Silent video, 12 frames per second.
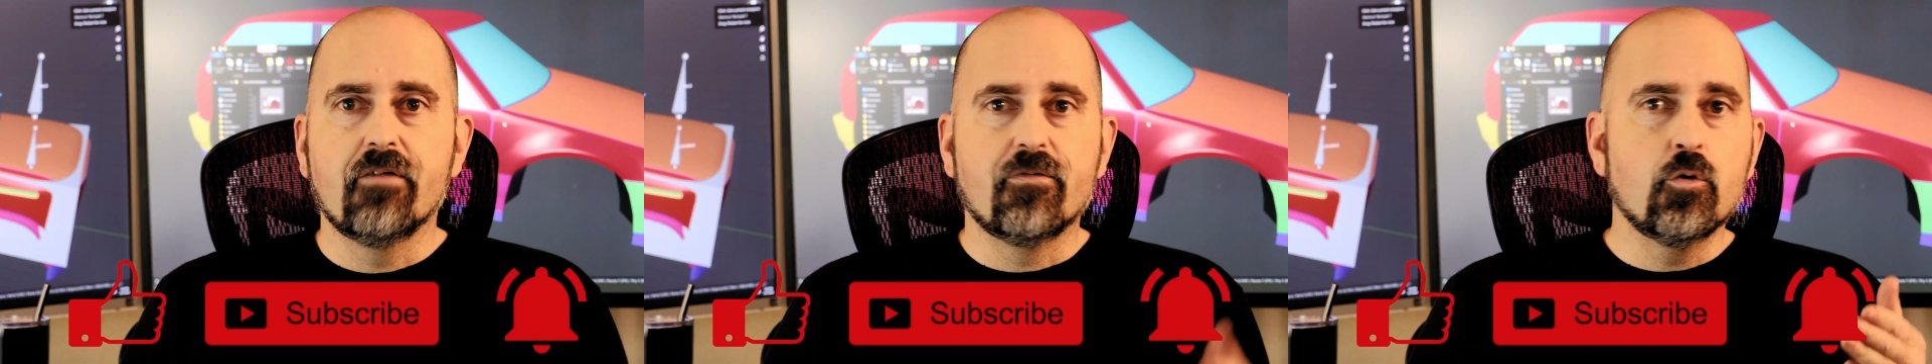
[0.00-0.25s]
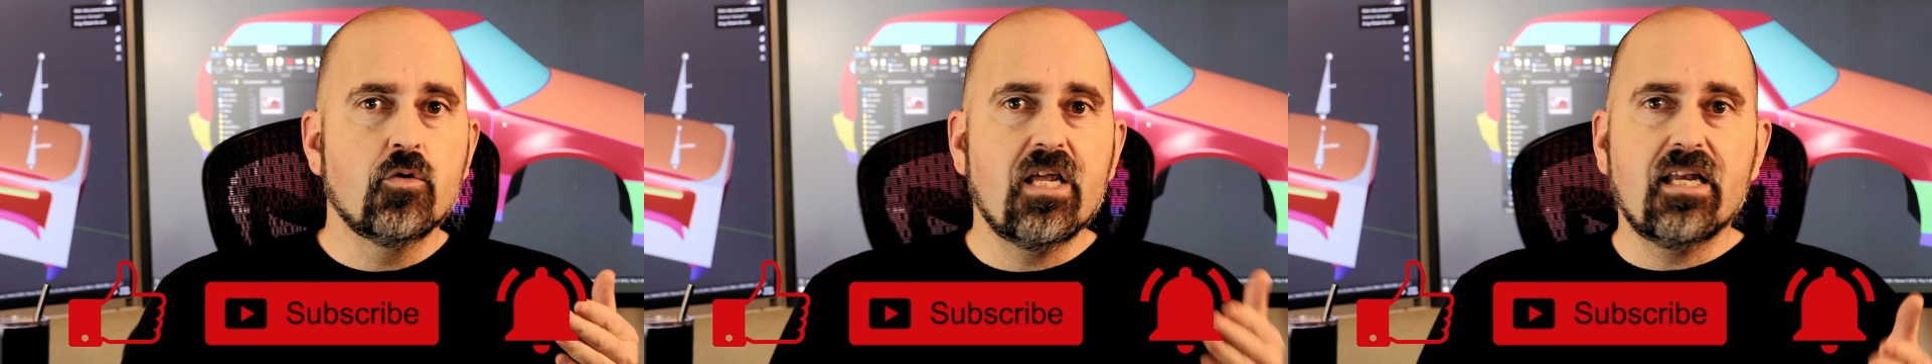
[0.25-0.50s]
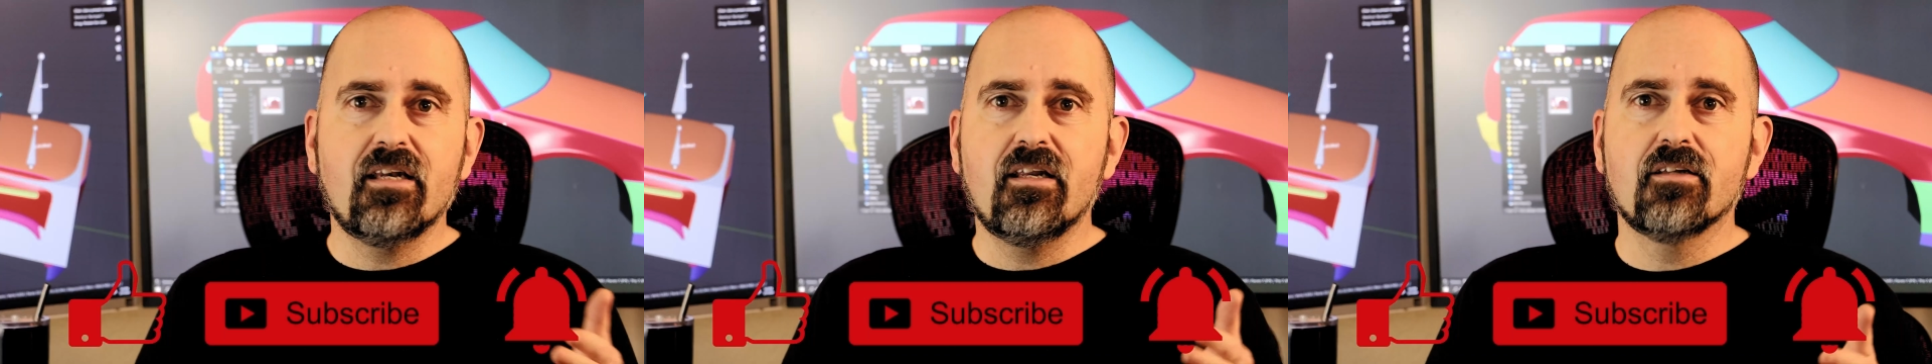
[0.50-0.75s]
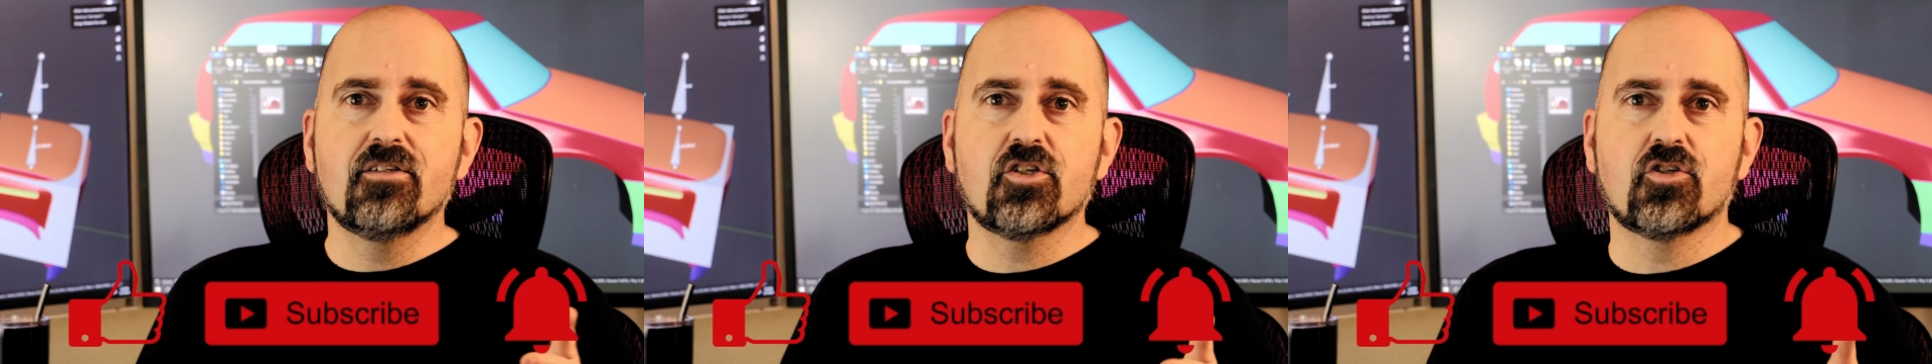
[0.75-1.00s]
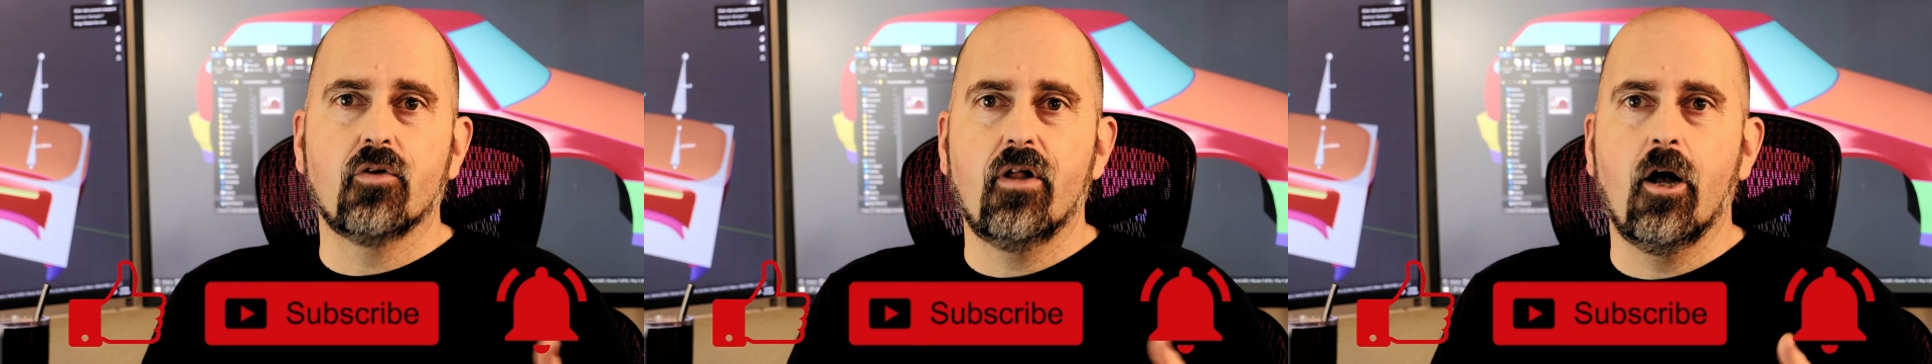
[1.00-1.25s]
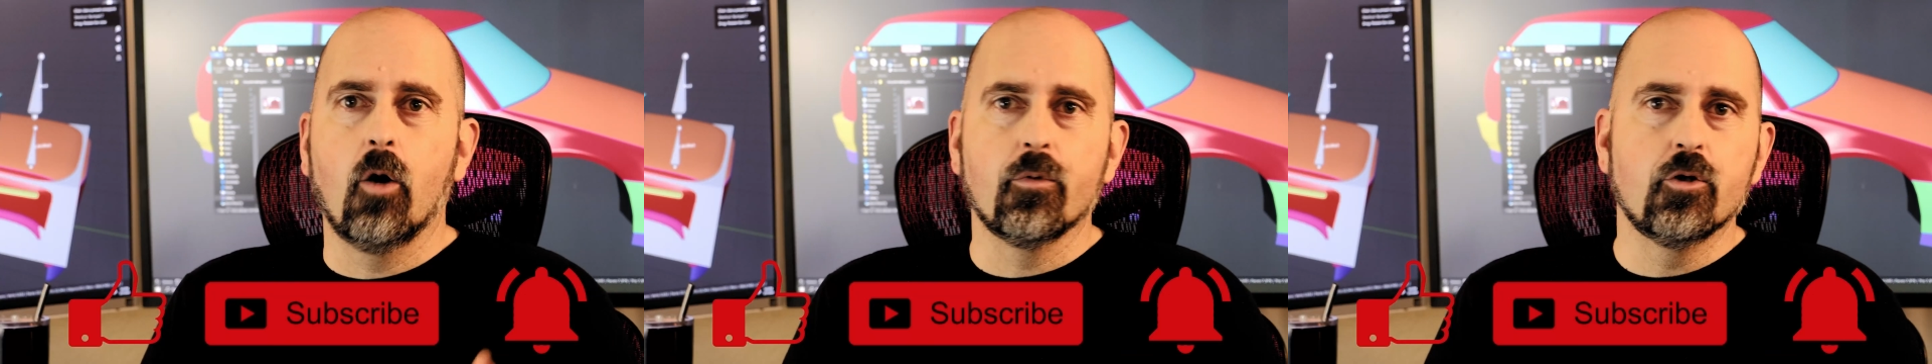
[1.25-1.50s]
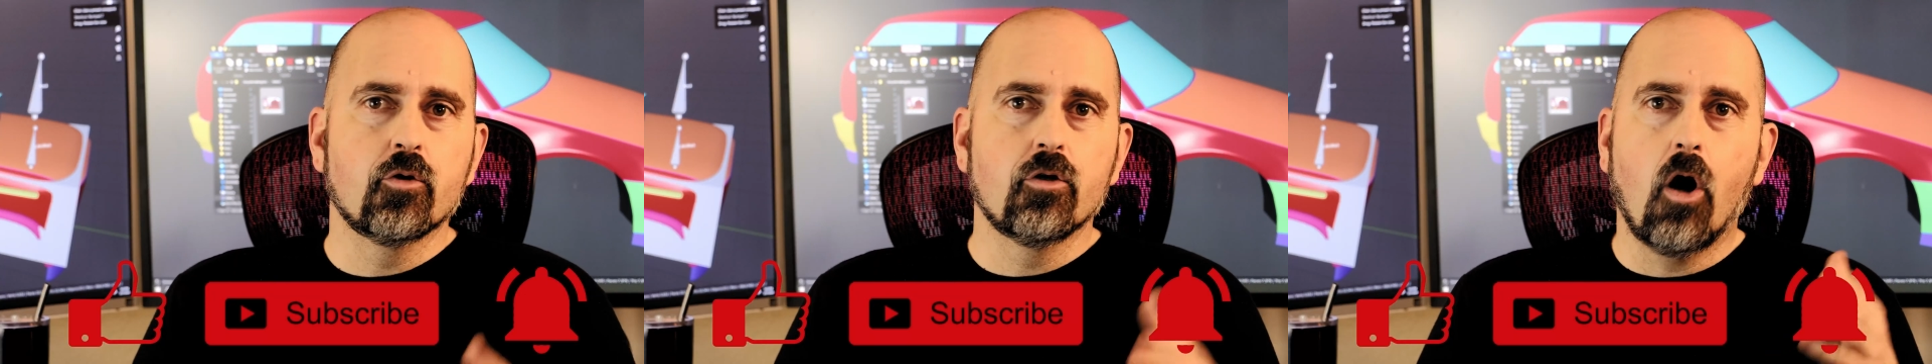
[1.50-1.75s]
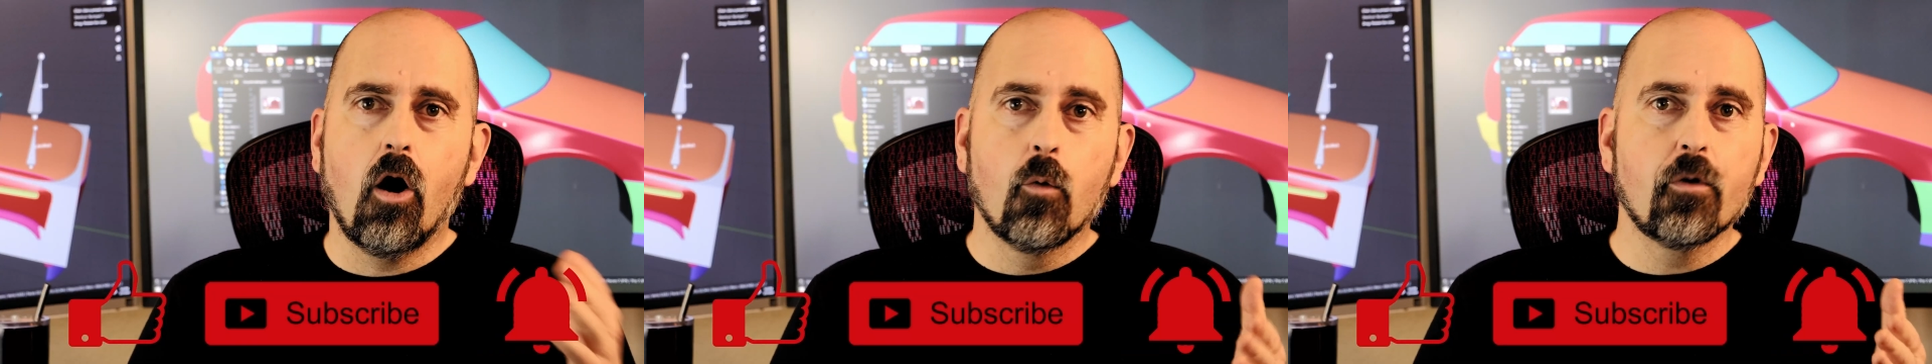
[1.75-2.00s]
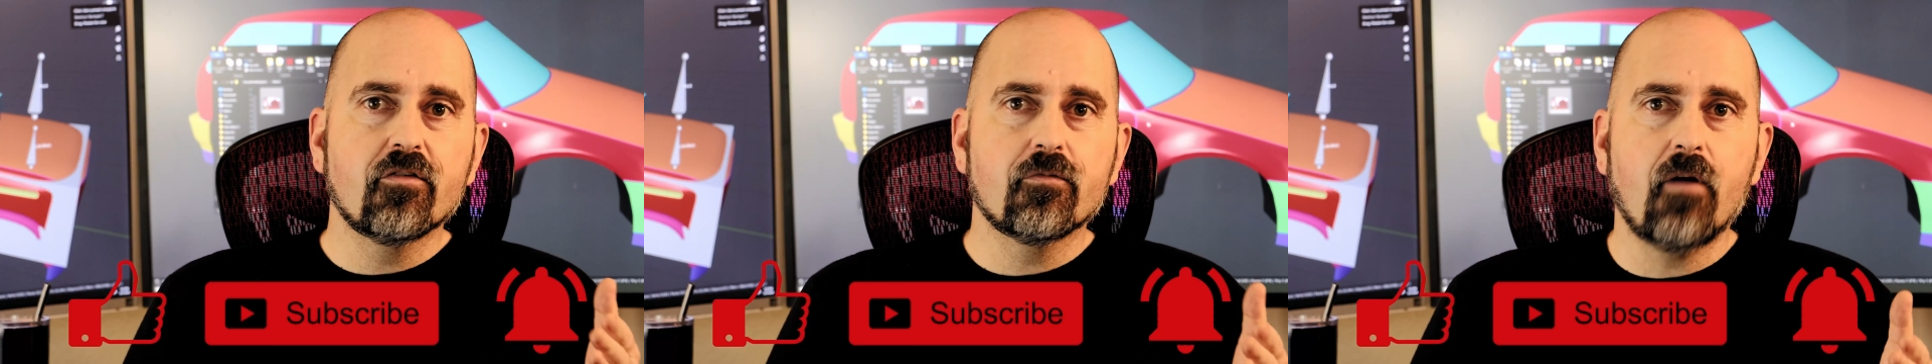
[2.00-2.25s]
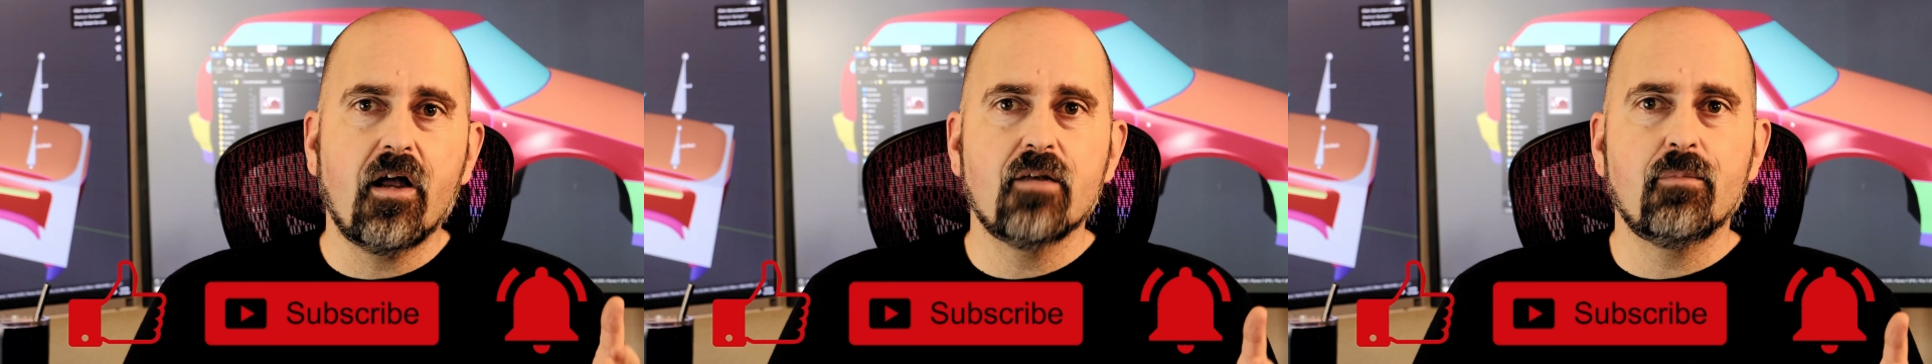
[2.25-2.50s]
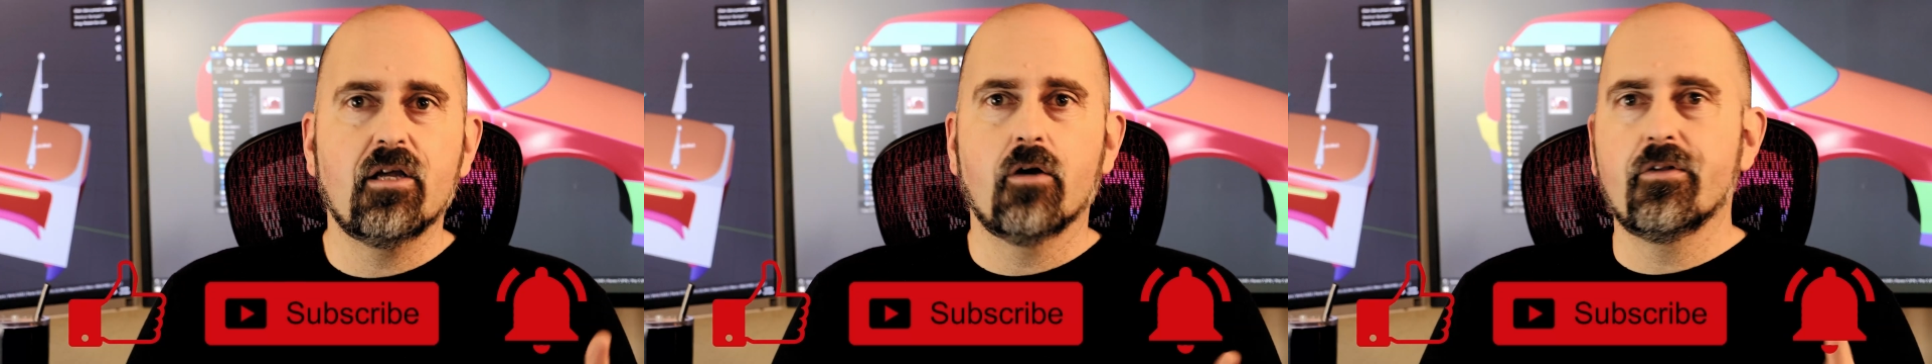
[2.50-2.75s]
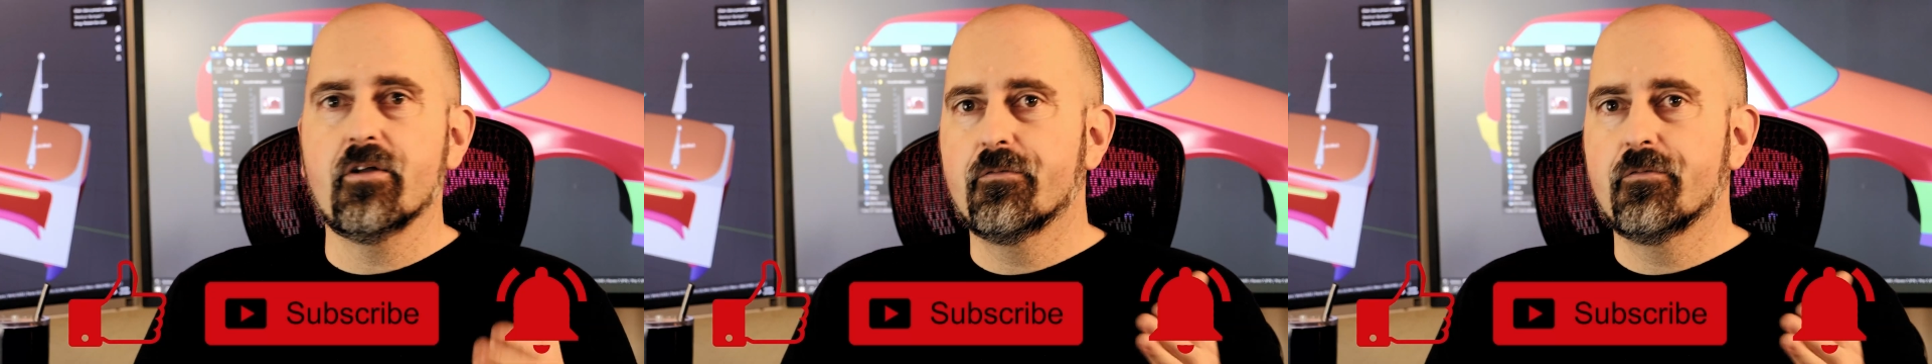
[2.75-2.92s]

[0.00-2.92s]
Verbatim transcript: If you need any additional help, you can always find me on the